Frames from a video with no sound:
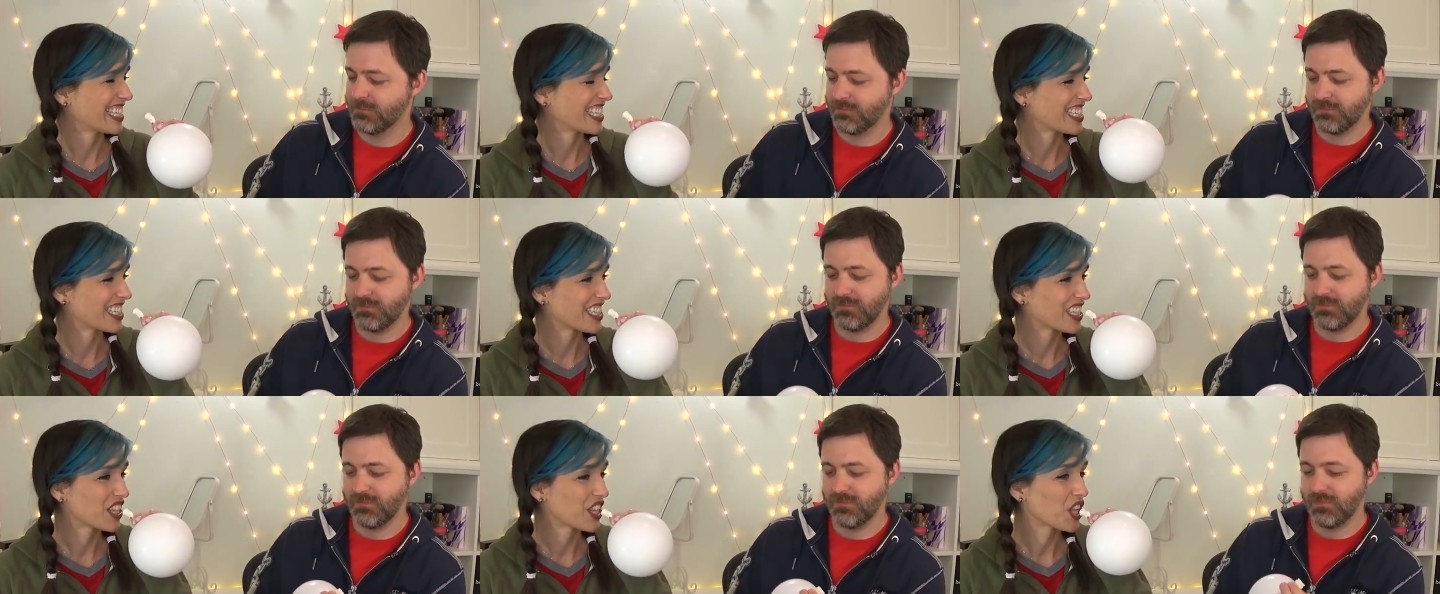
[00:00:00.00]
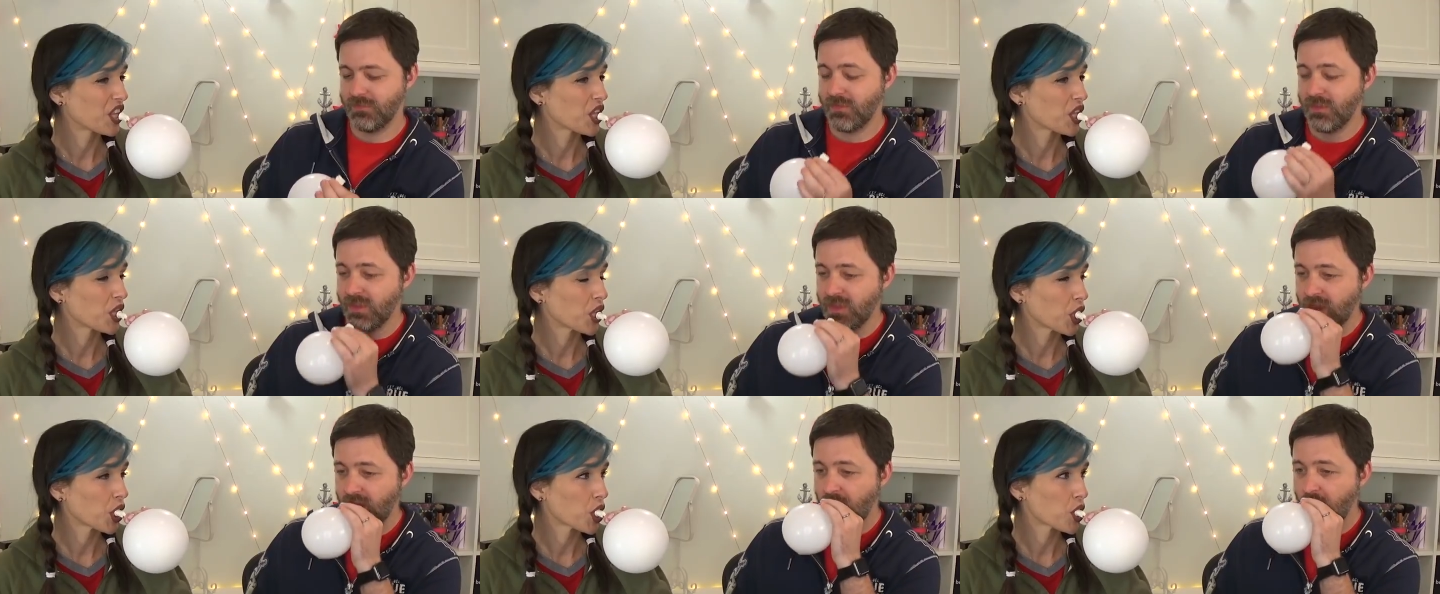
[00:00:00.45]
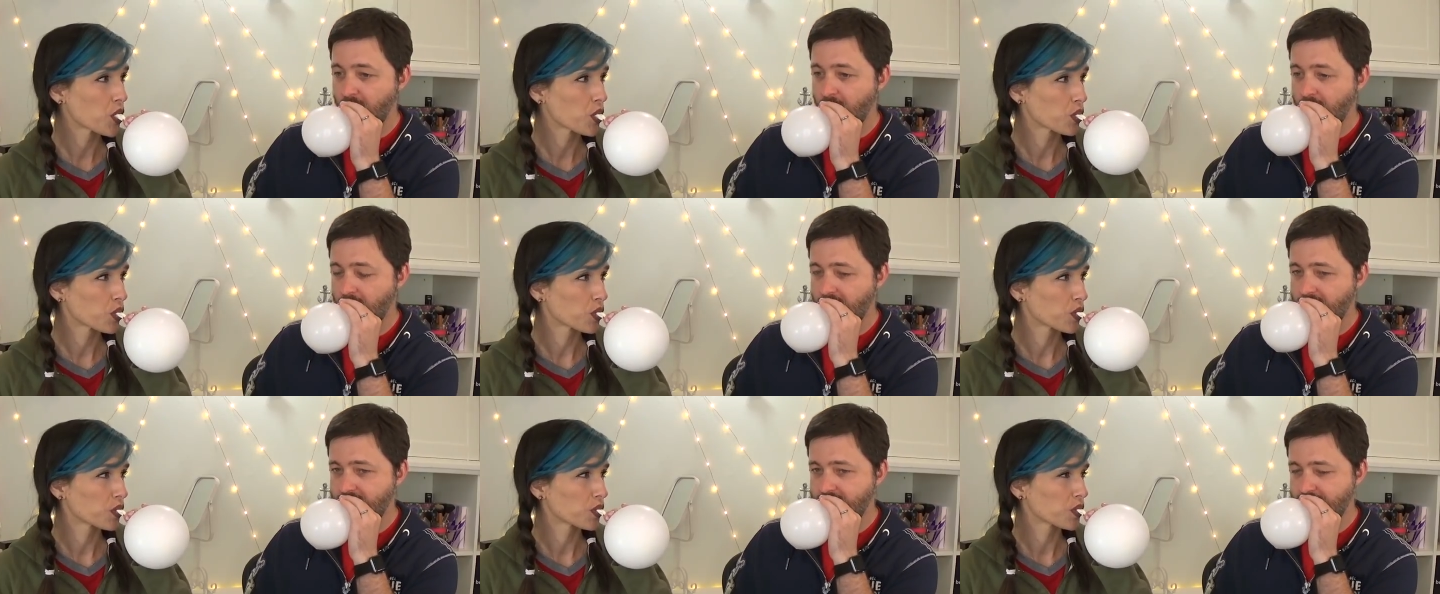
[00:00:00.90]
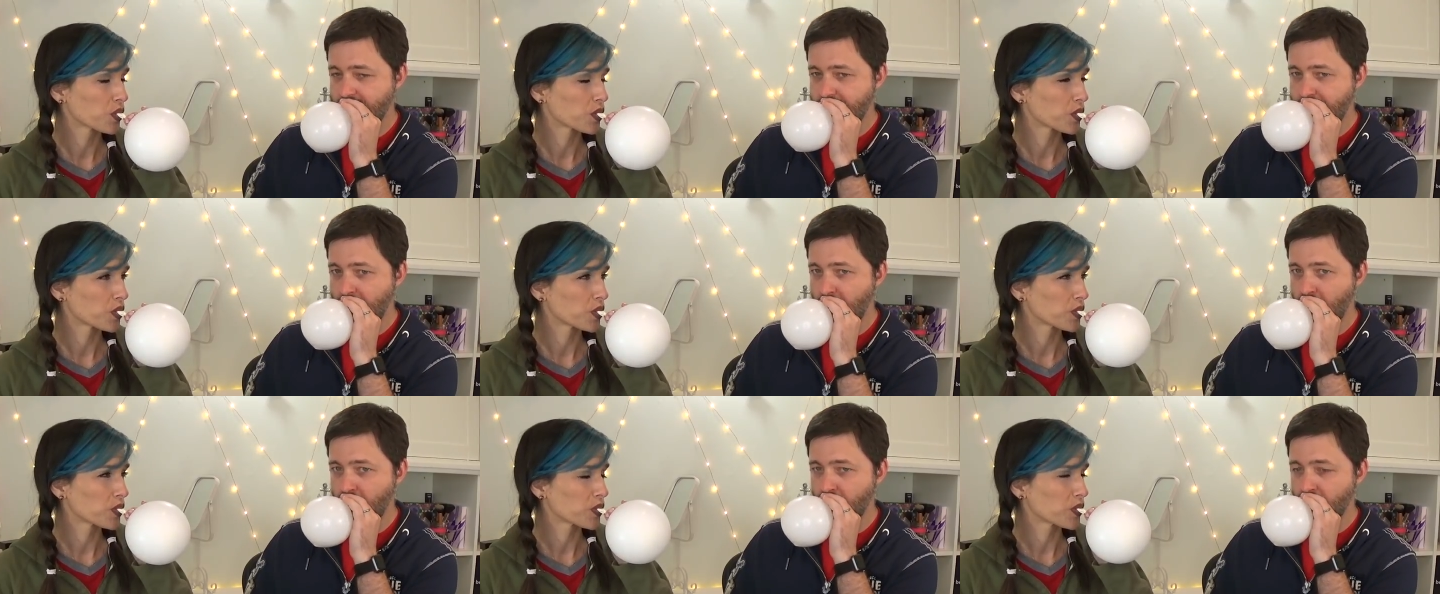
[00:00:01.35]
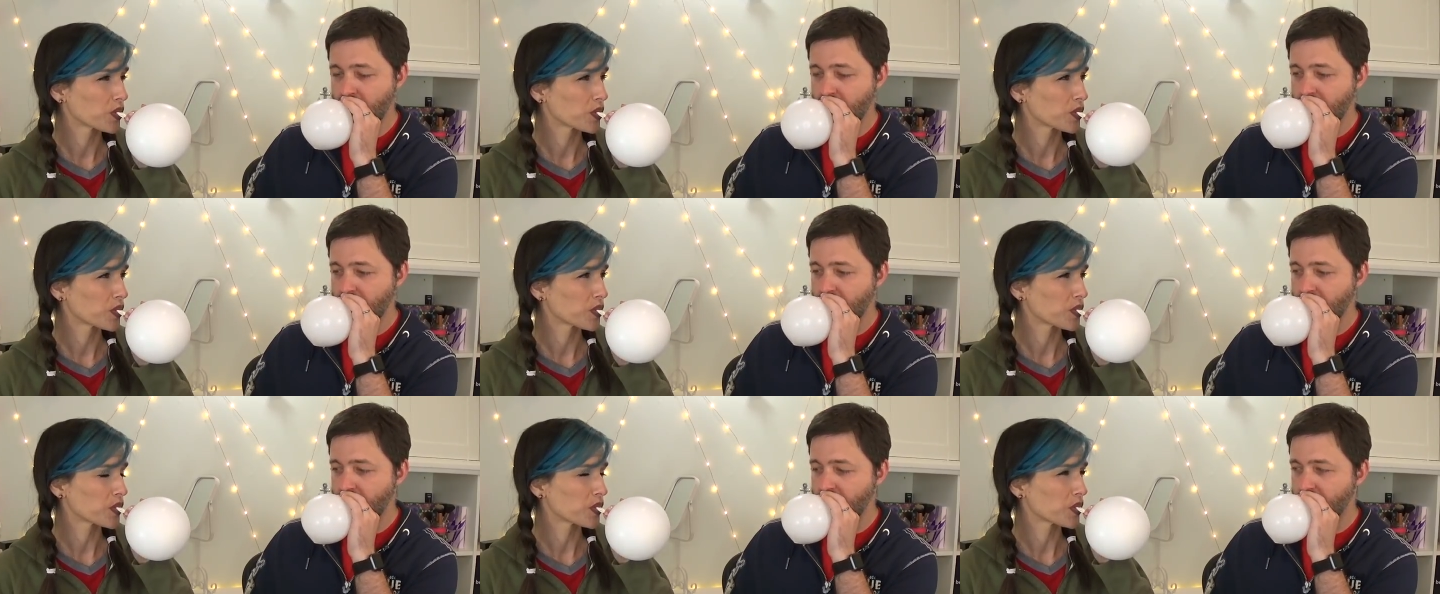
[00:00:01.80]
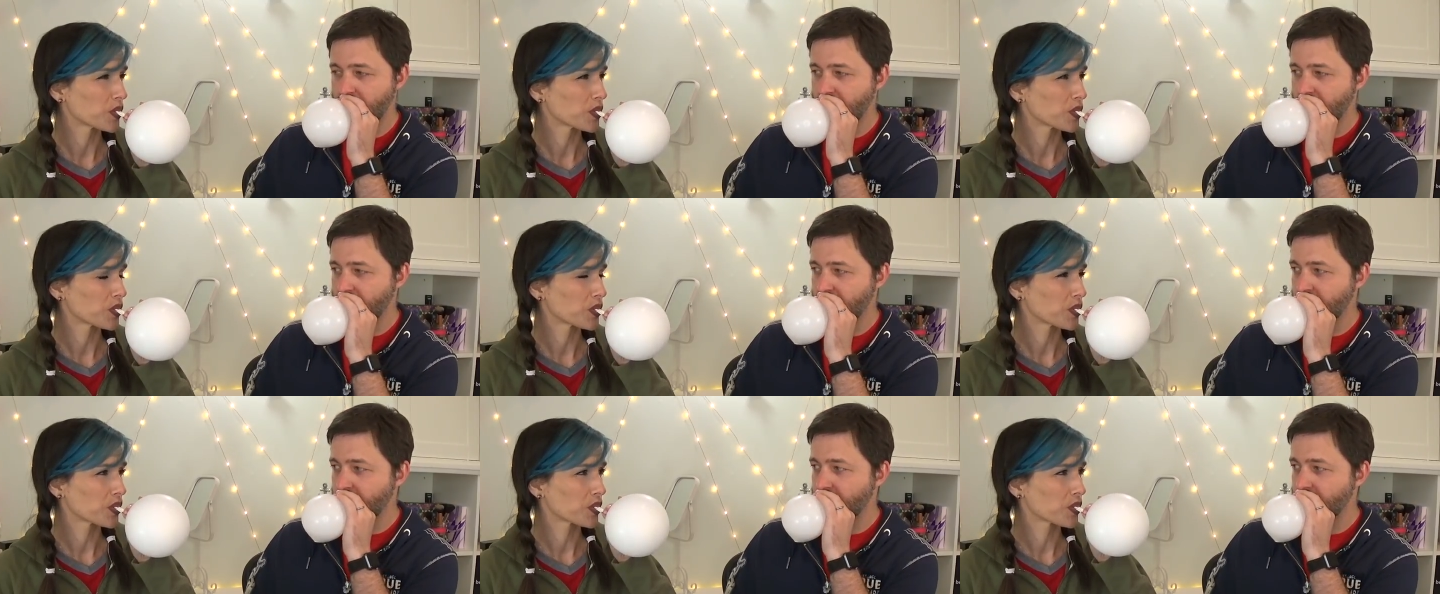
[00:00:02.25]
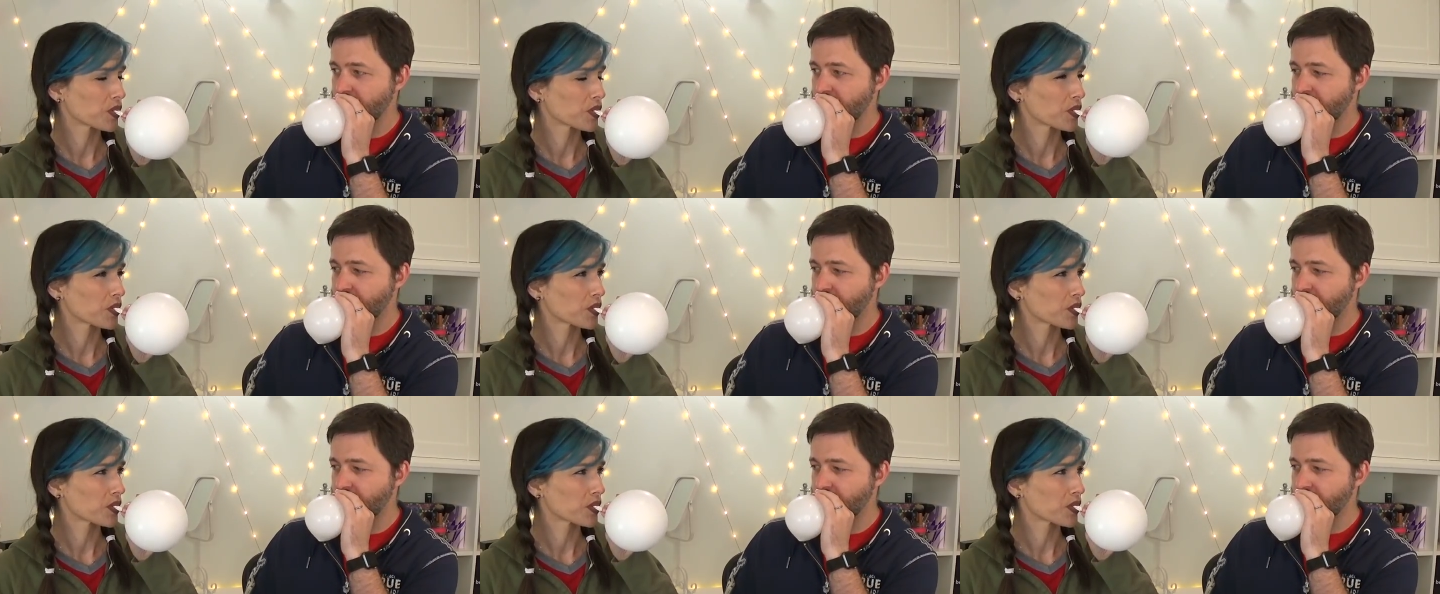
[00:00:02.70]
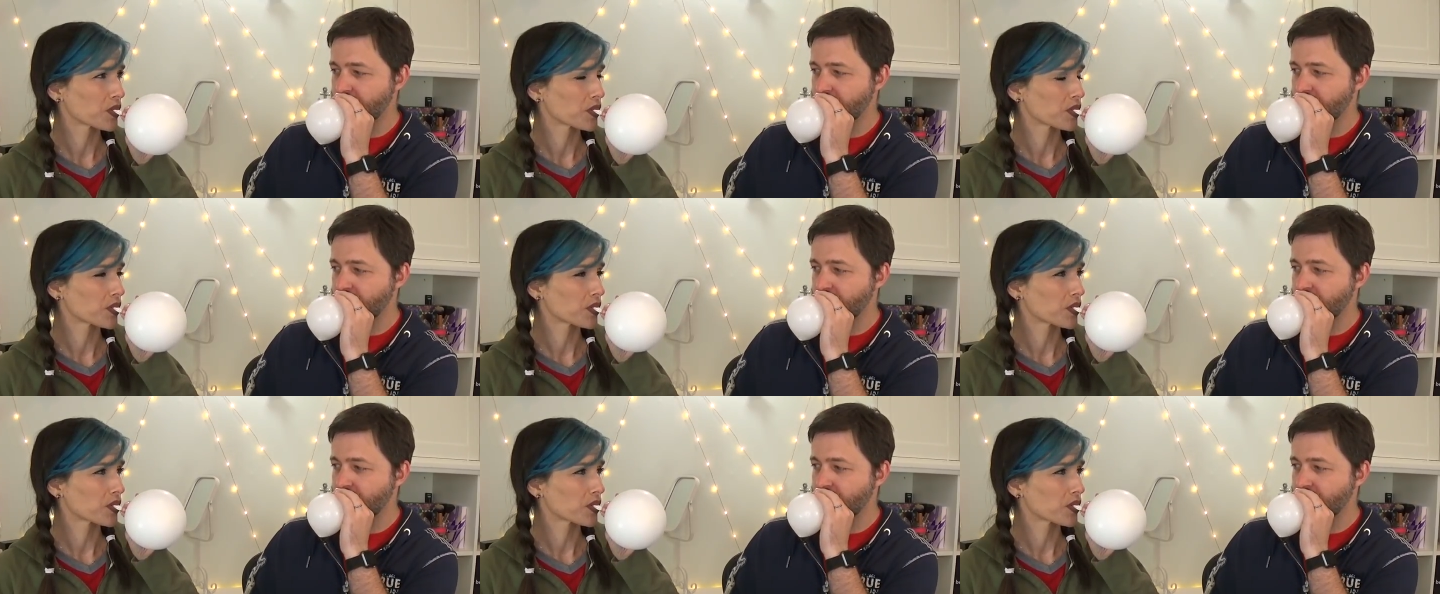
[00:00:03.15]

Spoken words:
[no speech]